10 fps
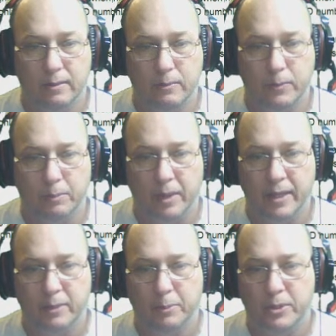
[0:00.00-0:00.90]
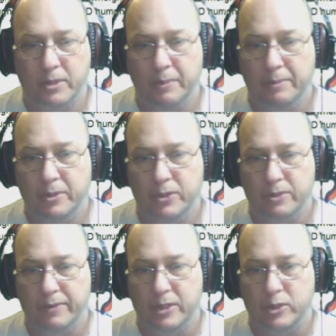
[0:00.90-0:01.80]
We plan to put some images
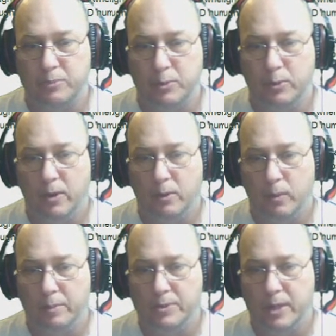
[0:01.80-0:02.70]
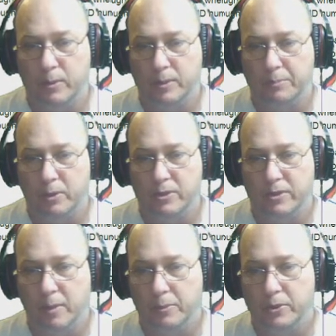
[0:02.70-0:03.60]
of each sprue on our website with the parts
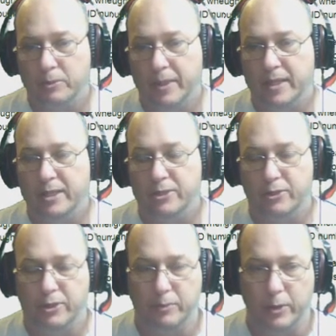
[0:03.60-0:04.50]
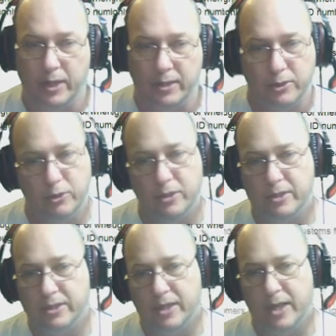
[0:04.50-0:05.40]
numbered to make it easier to communicate. So you can
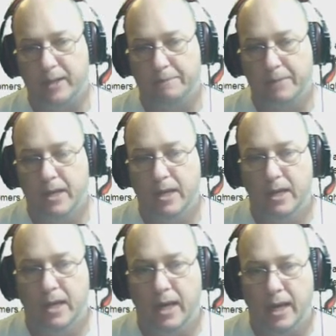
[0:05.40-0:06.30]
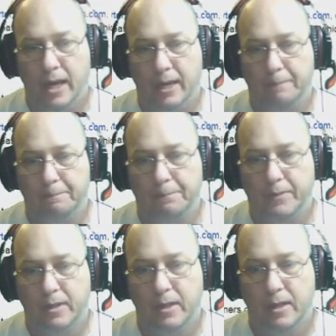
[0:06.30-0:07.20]
say, now
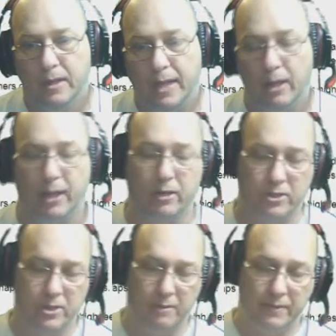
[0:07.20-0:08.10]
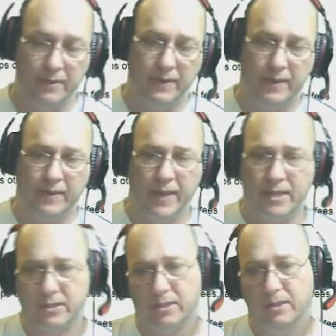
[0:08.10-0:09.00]
like on some,
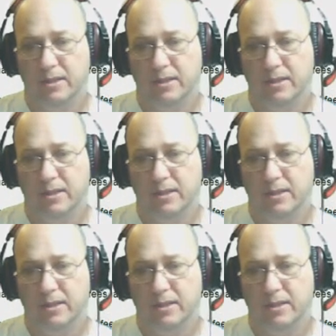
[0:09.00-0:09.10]
that's